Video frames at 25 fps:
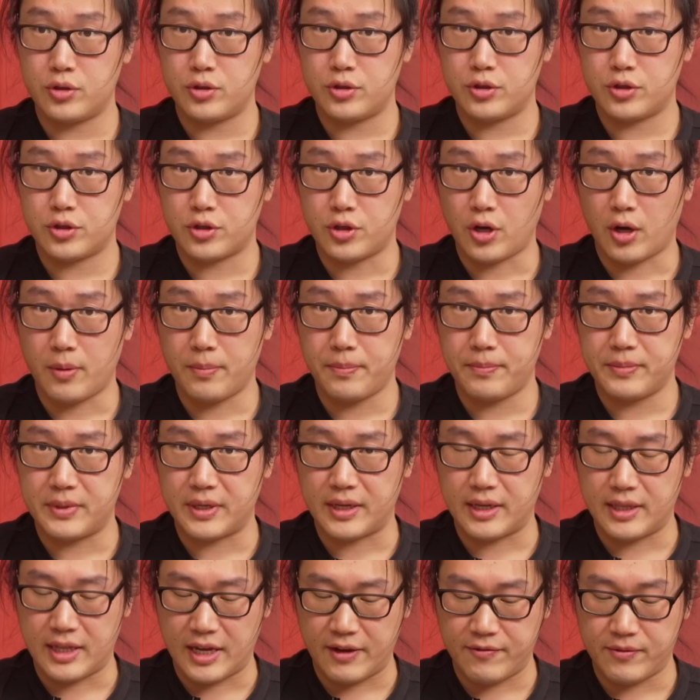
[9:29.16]
Stop the
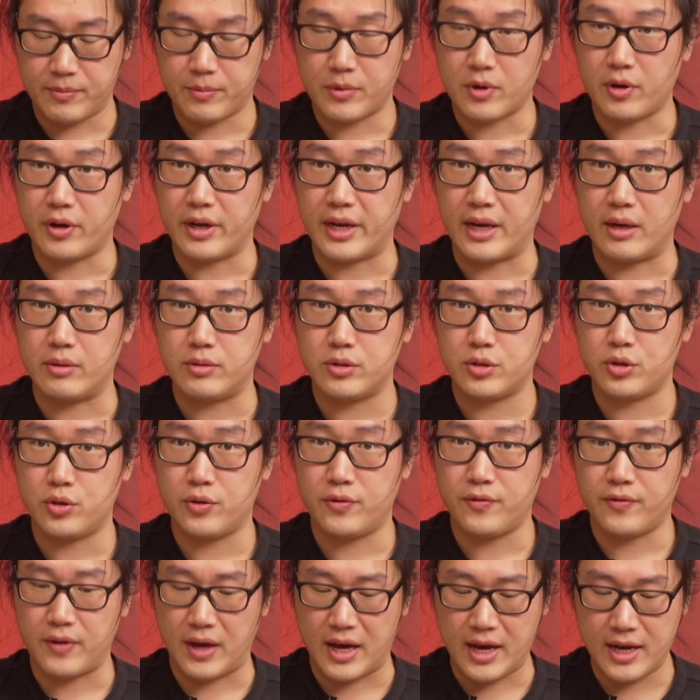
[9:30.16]
clay from going out too
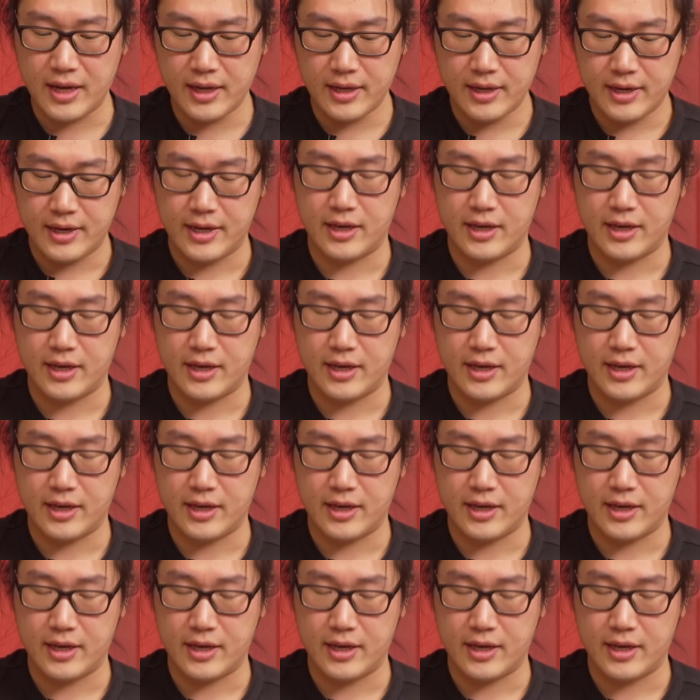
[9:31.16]
far,